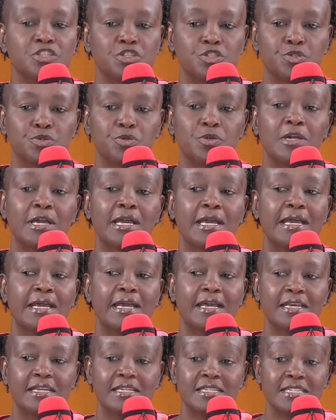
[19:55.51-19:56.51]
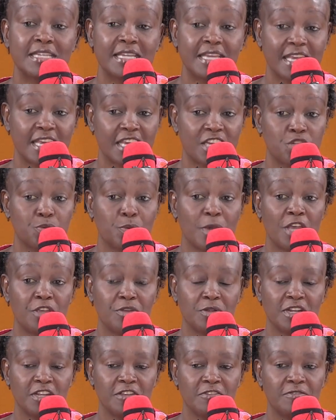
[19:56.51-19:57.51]
to indicate where you
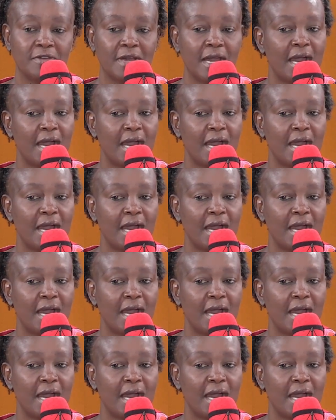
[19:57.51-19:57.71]
live.